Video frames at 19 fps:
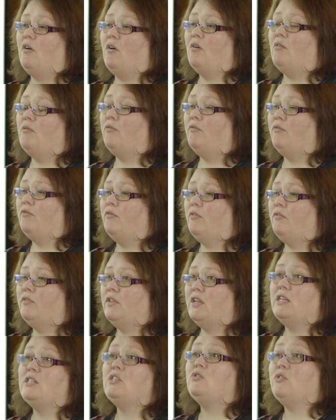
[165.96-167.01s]
of
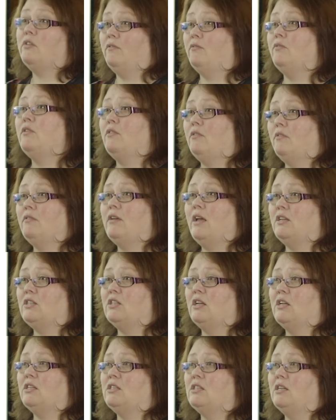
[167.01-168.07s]
the history of the
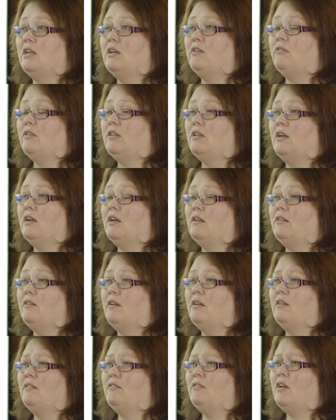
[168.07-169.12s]
education here
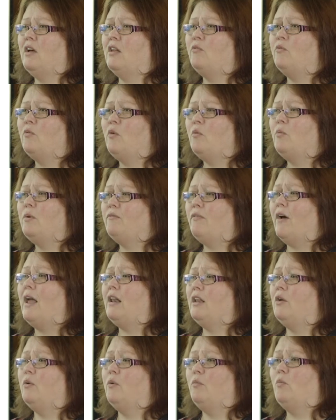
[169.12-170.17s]
and kind of what we
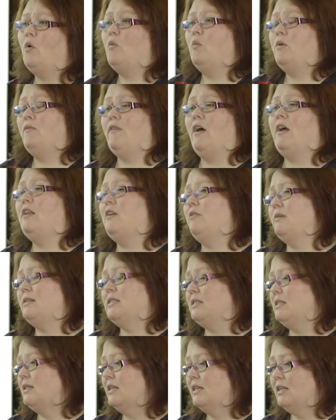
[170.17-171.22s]
value. And what we value
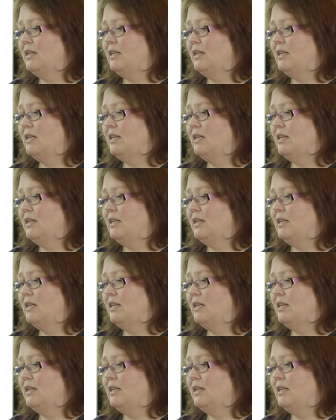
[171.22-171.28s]
is